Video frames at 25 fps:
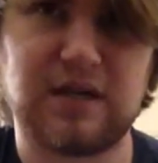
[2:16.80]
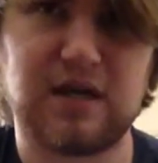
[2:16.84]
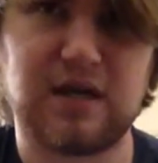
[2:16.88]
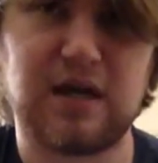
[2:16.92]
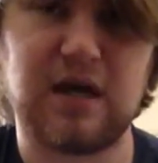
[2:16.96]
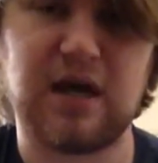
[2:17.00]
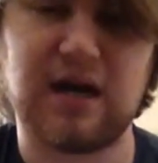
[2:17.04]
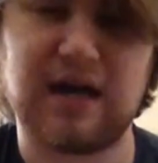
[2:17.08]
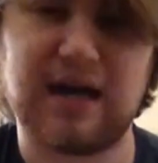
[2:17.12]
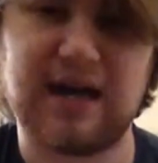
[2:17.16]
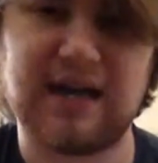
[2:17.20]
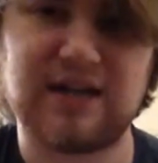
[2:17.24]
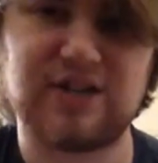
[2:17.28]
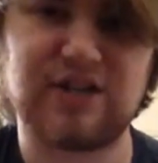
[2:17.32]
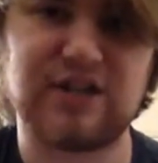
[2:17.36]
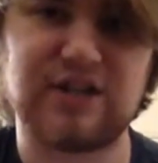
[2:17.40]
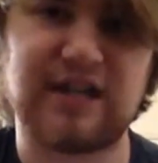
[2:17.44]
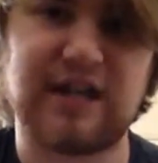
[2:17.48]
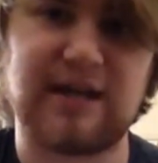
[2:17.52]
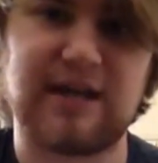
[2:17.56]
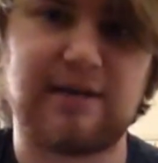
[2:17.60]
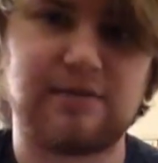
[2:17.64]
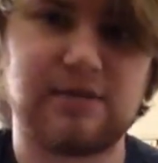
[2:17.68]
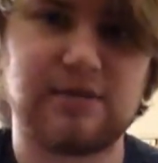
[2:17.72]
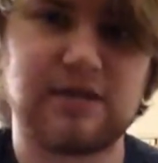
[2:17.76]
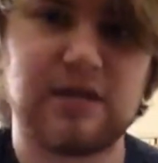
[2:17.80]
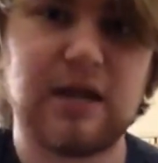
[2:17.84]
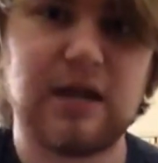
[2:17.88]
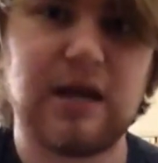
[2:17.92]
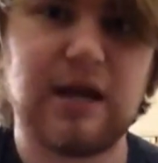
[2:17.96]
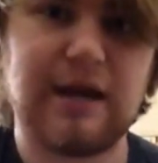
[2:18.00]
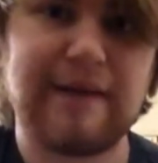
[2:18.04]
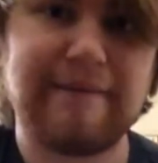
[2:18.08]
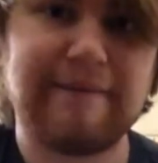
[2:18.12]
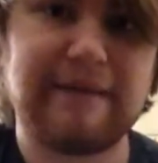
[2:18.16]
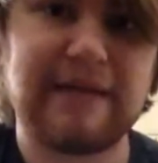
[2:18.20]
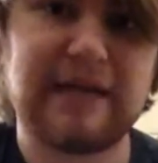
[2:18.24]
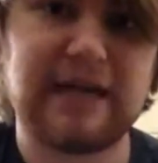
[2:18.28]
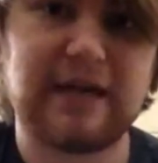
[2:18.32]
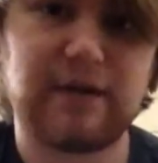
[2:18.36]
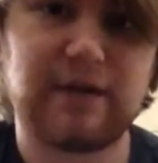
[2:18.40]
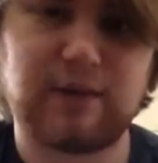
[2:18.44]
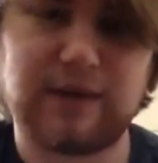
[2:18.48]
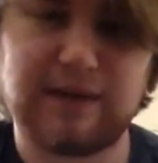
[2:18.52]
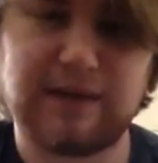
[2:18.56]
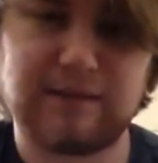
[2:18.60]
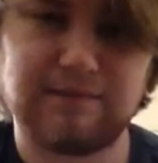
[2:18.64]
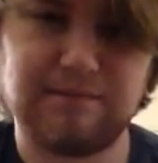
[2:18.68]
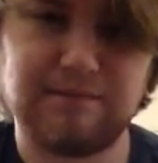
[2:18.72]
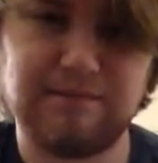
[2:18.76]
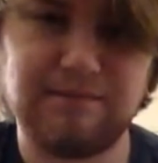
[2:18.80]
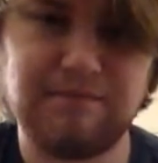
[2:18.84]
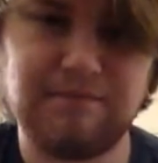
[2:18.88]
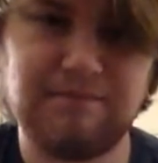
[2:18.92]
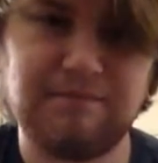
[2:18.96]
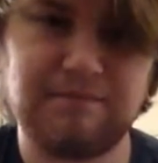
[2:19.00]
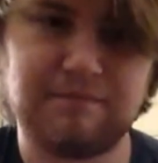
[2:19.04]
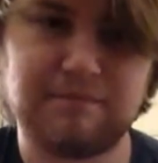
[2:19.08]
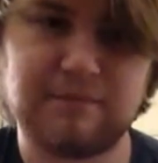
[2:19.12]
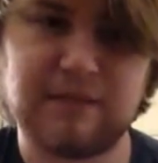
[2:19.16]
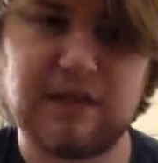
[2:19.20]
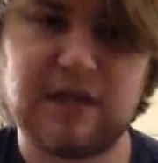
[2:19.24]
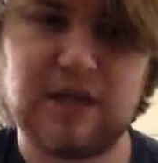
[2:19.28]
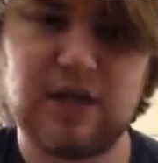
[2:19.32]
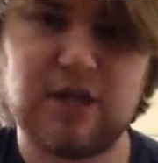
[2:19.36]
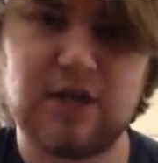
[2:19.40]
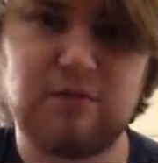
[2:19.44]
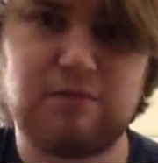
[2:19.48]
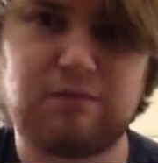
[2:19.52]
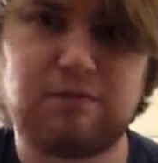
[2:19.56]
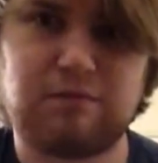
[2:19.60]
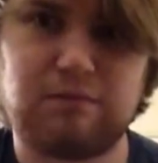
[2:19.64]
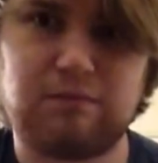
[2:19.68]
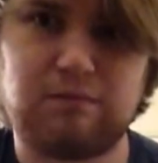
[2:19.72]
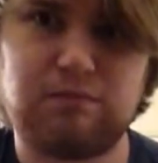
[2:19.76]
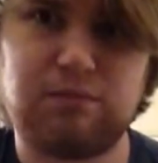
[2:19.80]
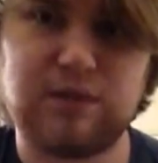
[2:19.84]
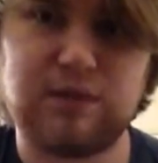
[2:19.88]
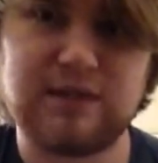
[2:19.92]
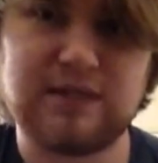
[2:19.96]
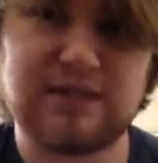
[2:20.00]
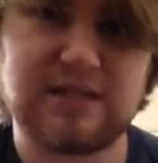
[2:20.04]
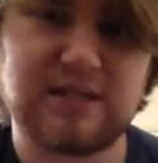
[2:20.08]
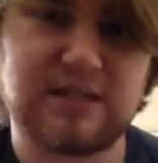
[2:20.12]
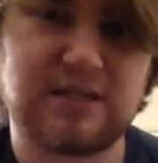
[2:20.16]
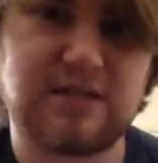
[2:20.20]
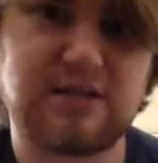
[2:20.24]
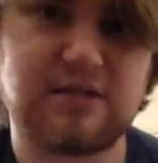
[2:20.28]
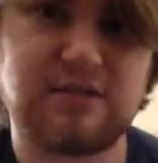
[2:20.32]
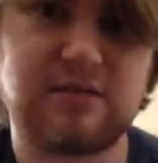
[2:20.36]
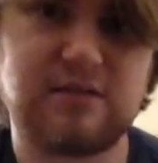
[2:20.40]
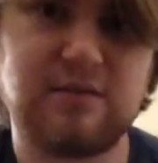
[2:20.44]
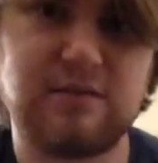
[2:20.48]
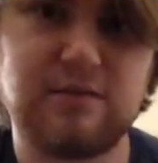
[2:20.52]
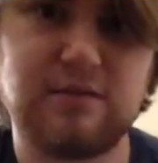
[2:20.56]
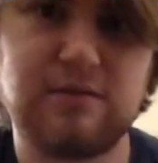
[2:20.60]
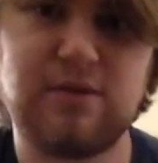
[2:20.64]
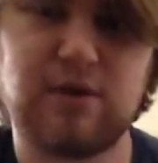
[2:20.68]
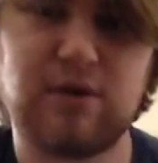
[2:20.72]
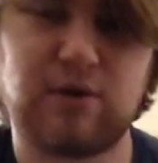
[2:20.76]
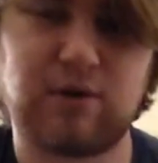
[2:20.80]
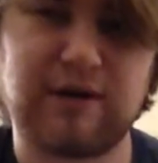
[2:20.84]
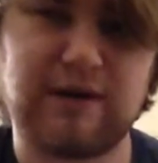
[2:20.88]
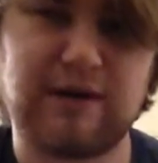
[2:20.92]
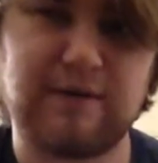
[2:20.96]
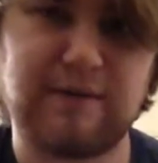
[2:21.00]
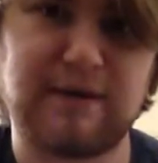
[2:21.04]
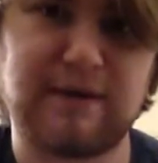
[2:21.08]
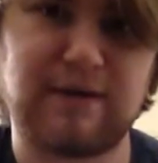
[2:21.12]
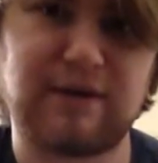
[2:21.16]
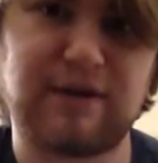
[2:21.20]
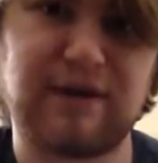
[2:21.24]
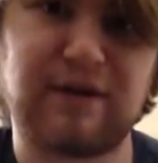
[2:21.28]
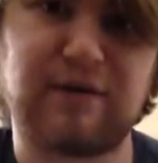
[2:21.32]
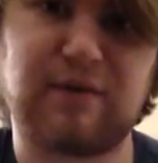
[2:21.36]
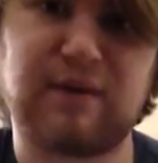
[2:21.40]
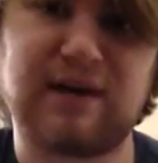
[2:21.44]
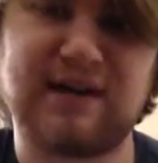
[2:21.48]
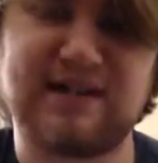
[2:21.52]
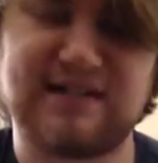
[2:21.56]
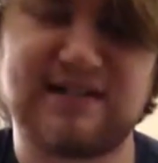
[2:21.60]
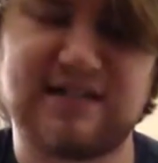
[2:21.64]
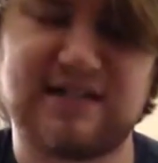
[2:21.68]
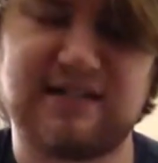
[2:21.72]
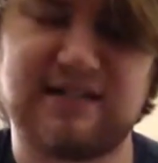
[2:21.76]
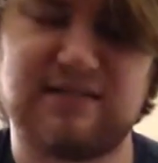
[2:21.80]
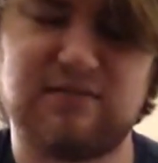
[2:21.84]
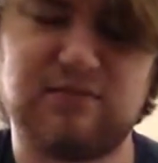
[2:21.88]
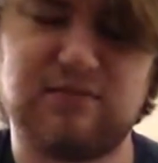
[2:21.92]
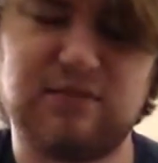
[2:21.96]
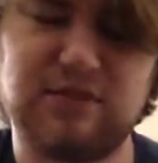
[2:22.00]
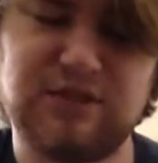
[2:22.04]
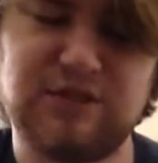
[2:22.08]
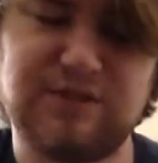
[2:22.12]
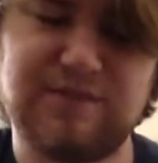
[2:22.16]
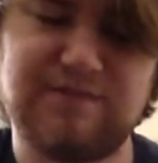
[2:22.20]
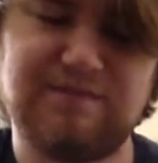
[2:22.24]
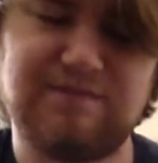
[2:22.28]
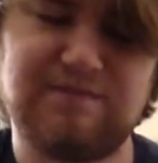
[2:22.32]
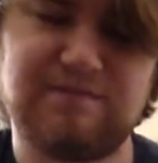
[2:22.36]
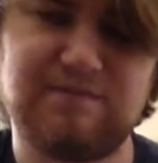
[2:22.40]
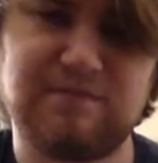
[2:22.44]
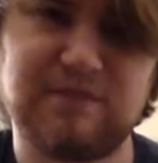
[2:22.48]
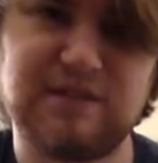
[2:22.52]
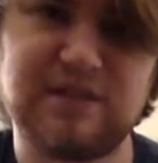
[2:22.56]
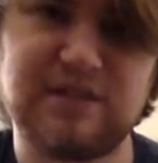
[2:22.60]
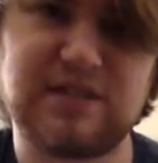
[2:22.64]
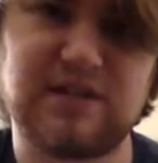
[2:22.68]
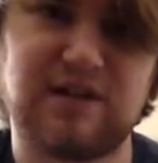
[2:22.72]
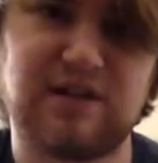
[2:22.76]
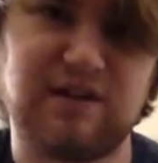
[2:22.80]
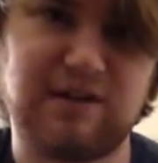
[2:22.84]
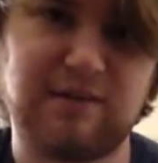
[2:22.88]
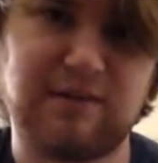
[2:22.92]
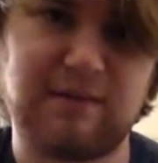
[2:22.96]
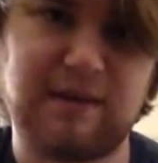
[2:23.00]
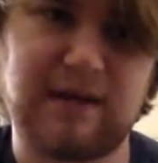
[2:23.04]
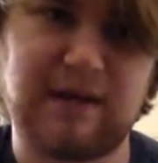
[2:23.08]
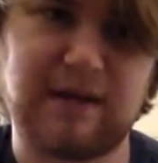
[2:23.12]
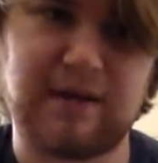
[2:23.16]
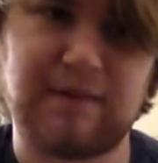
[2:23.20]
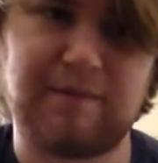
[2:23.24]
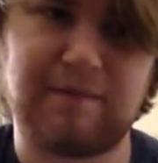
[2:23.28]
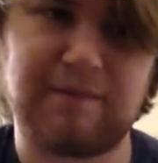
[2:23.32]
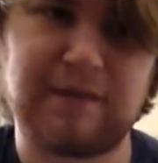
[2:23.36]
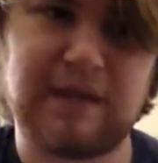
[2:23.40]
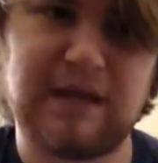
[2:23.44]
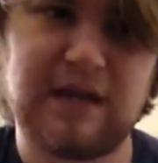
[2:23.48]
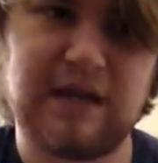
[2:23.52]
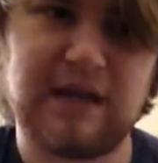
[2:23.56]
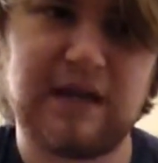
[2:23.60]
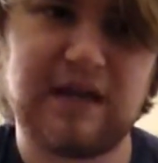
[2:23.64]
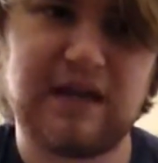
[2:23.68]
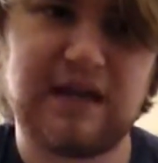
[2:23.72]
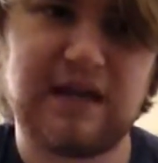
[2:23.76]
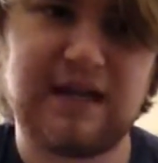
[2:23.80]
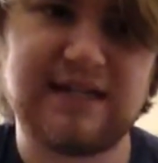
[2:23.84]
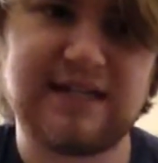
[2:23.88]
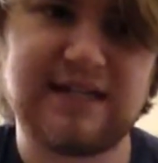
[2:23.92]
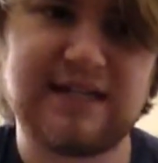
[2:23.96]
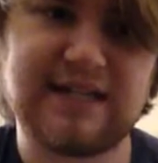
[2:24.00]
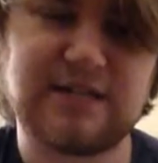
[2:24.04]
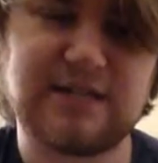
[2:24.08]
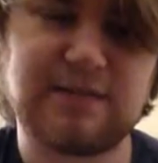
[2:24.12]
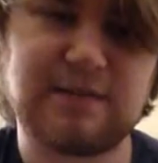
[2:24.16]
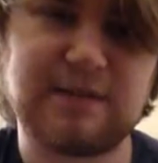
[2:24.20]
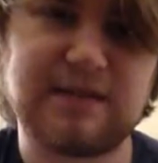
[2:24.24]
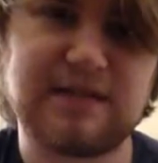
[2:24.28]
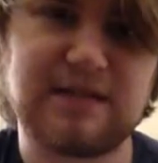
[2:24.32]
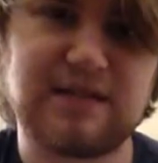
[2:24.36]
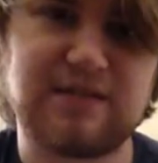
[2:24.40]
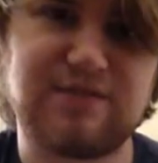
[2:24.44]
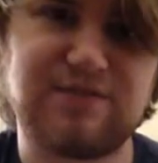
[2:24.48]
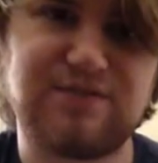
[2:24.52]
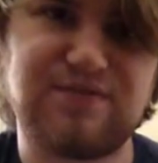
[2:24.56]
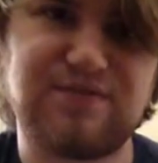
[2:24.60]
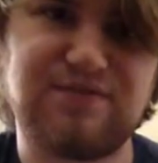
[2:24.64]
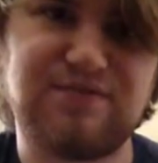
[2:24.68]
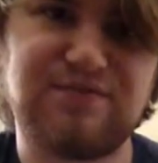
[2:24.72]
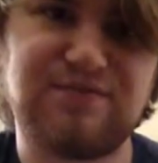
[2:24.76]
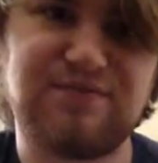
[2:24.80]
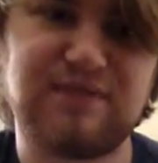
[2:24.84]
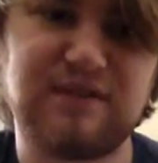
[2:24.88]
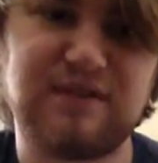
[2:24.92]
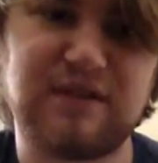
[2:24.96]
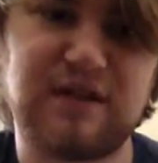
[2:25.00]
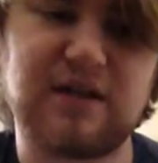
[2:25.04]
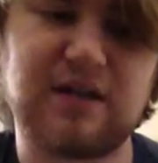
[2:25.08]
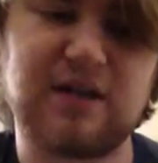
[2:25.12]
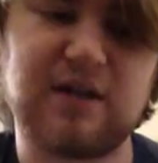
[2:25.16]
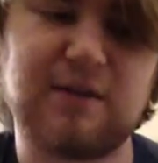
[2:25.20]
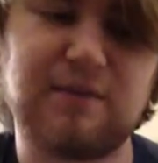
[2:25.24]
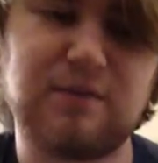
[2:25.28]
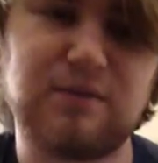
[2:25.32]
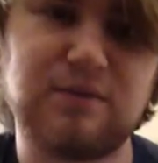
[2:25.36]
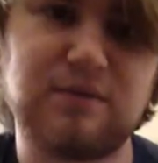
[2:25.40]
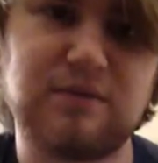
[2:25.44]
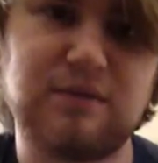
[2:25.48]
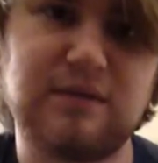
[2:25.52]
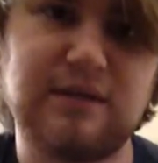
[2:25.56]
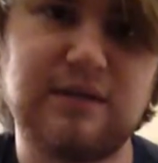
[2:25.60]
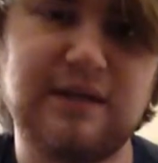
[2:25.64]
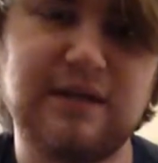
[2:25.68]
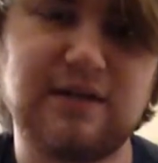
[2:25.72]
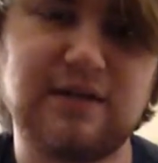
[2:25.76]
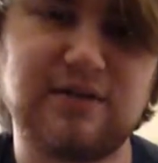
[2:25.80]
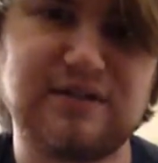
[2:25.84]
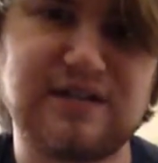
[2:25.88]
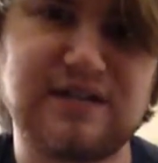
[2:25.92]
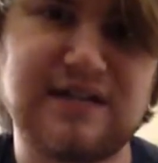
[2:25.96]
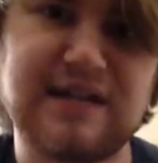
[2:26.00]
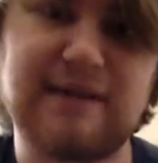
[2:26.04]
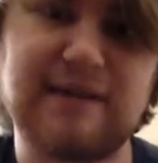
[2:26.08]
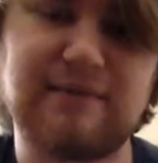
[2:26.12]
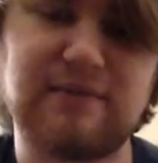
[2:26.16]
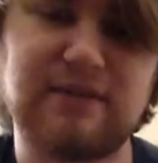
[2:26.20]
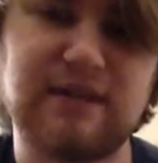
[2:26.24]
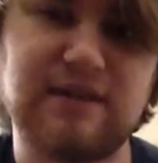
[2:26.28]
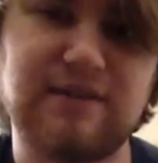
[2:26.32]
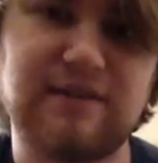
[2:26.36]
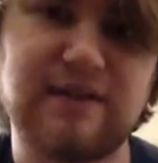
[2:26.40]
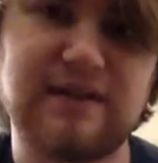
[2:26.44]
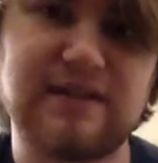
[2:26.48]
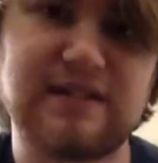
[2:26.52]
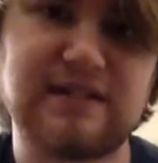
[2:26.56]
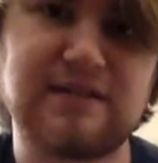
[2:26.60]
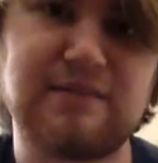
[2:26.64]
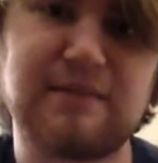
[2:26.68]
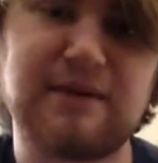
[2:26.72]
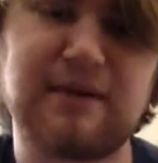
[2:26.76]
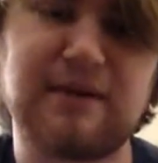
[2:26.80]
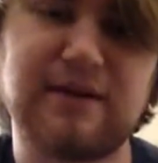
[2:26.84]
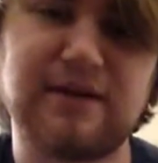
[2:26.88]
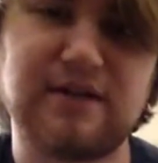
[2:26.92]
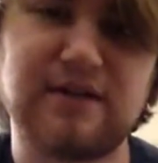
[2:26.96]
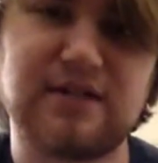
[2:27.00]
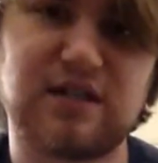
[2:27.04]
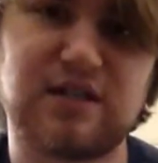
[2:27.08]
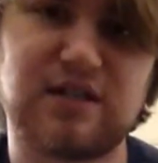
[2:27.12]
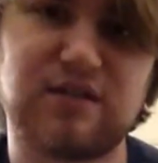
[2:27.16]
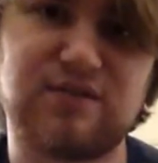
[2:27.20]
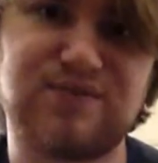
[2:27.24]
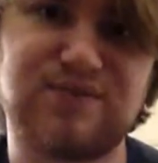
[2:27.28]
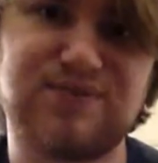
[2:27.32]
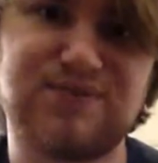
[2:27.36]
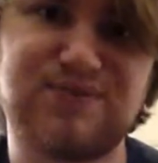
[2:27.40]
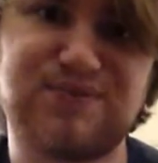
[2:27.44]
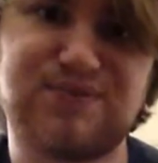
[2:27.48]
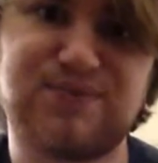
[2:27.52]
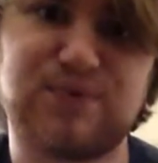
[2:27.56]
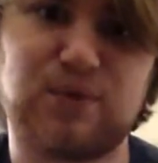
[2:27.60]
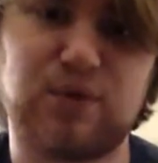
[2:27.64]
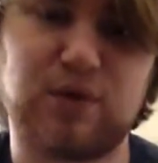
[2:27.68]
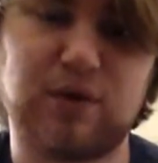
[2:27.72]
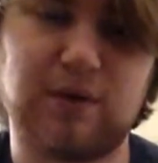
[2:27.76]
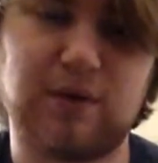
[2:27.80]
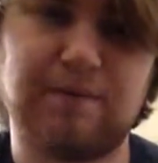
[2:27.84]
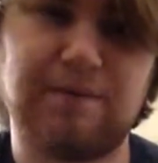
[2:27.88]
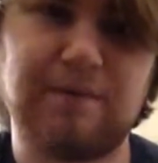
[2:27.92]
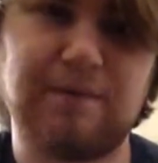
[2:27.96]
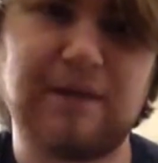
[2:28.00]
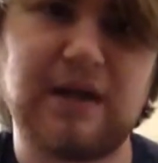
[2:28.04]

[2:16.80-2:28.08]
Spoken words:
action games. But anyway, what's the story to Metal Gear Rising? Well, let's talk about it. It takes place a couple years after the events of Metal Gear Solid 4.